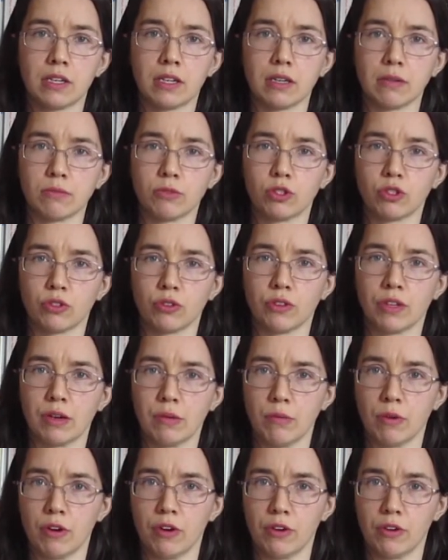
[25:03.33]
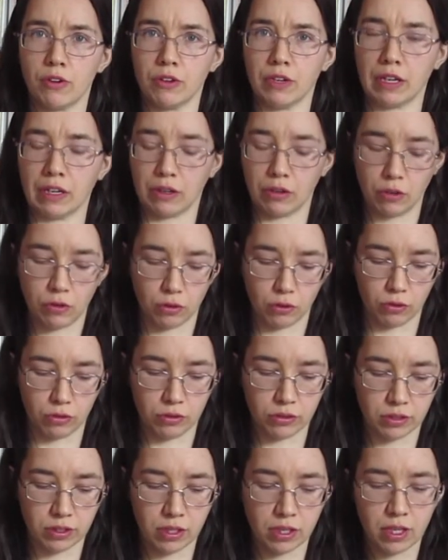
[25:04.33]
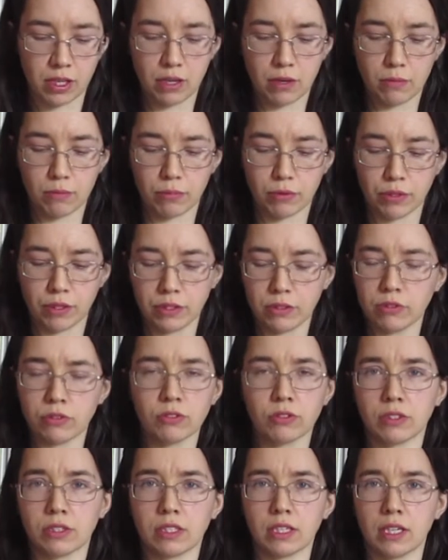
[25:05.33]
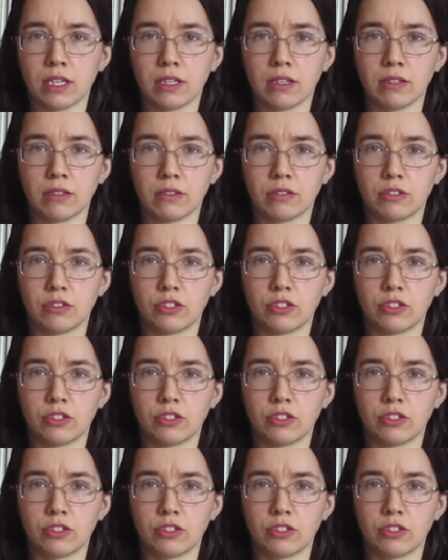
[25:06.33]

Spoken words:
I'm sure they were heard in court, but it doesn't say that